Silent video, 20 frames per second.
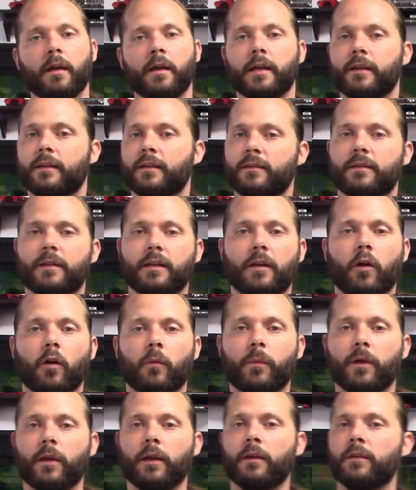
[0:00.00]
get this thing
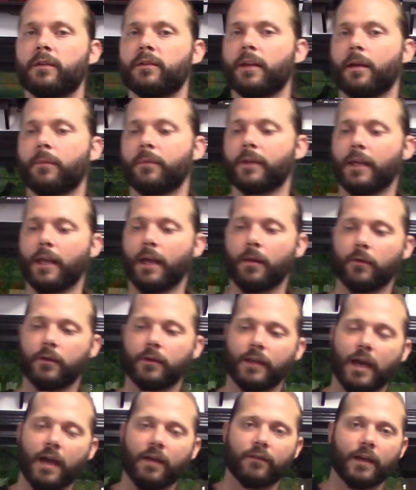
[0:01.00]
open, set up the camera,
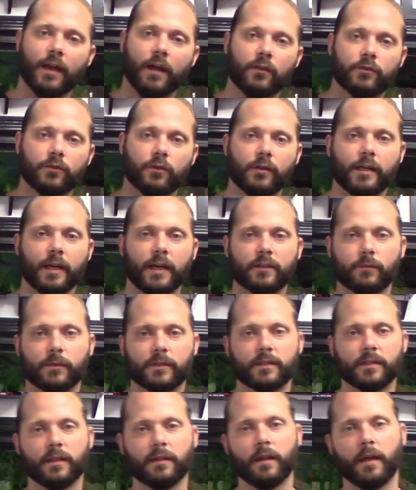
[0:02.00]
dive down, show you guys
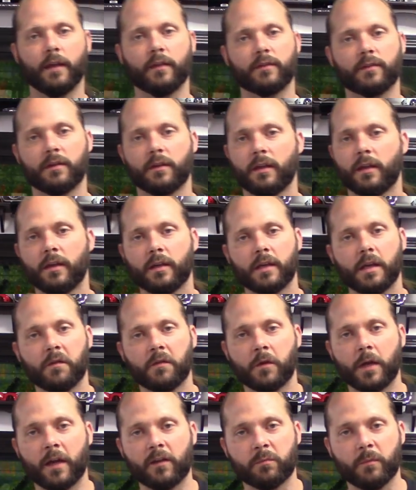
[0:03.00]
what's in this, give
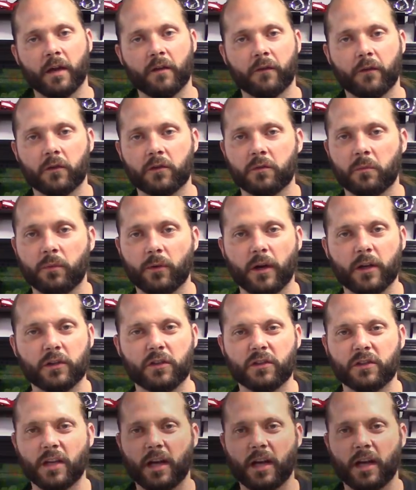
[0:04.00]
you guys my first impressions